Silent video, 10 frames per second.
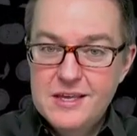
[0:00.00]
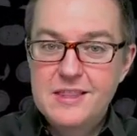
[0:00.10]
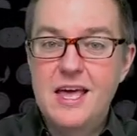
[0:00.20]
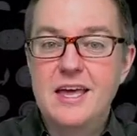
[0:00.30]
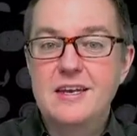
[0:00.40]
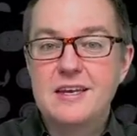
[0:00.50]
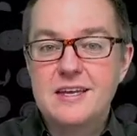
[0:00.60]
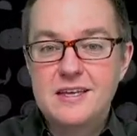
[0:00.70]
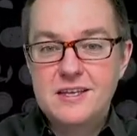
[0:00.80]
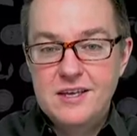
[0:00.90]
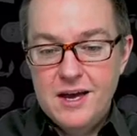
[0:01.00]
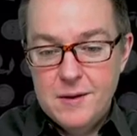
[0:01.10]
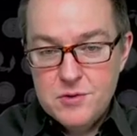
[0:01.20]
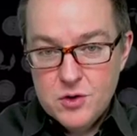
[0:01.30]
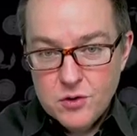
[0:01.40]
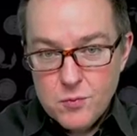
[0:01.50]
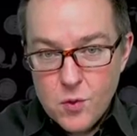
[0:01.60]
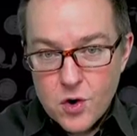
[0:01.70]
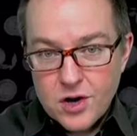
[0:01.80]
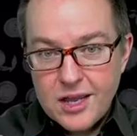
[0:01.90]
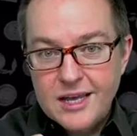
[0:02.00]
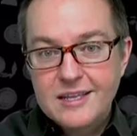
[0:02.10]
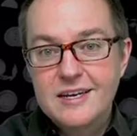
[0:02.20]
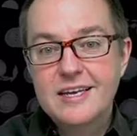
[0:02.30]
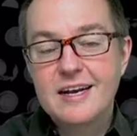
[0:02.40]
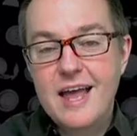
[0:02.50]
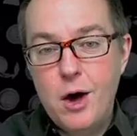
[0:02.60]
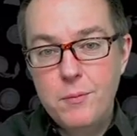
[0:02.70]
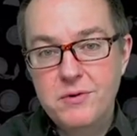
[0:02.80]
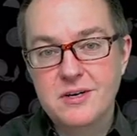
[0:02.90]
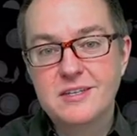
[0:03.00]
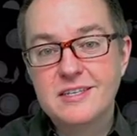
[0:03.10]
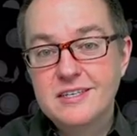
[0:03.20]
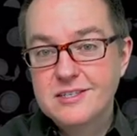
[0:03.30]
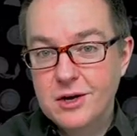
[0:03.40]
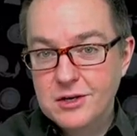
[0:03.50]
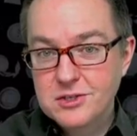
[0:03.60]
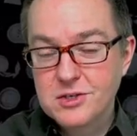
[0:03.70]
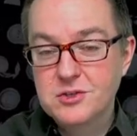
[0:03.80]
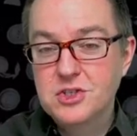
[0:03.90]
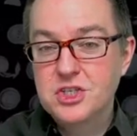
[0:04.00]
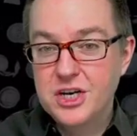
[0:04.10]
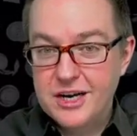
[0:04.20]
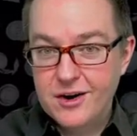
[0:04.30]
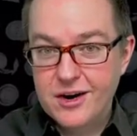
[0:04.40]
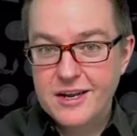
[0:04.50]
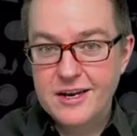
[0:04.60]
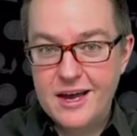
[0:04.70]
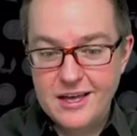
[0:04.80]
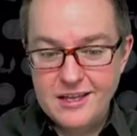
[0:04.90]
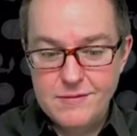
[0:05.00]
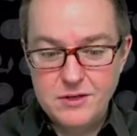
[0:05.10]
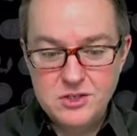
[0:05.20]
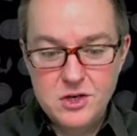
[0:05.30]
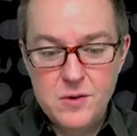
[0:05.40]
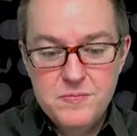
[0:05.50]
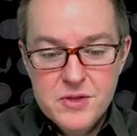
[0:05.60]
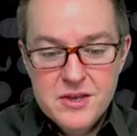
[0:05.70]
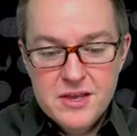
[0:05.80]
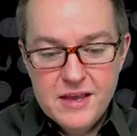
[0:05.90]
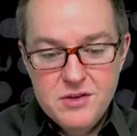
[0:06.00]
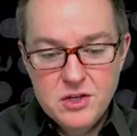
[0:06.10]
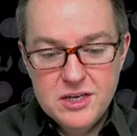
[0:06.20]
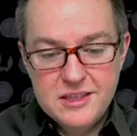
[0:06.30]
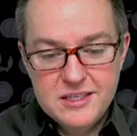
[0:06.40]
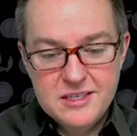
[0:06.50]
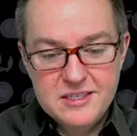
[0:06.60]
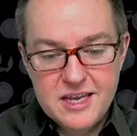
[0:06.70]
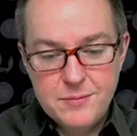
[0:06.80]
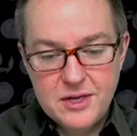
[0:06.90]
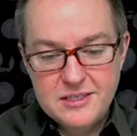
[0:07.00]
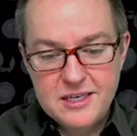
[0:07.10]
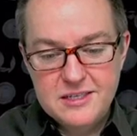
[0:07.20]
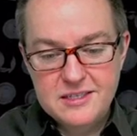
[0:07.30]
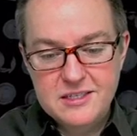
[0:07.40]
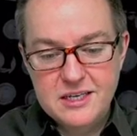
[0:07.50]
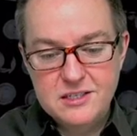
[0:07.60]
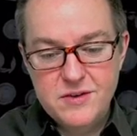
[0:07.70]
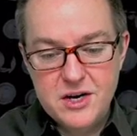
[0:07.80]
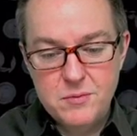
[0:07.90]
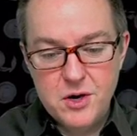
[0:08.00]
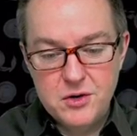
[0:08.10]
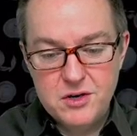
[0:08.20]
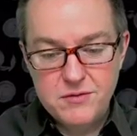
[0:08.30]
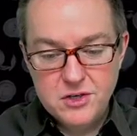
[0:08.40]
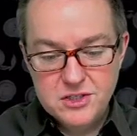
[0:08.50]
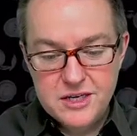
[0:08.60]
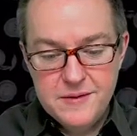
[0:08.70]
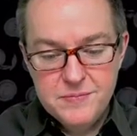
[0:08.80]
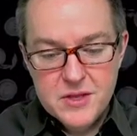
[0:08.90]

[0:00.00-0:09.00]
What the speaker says: then you're more likely to get an output that is also generic and high level. So if you look at this example, I say discuss Vanderbilt University,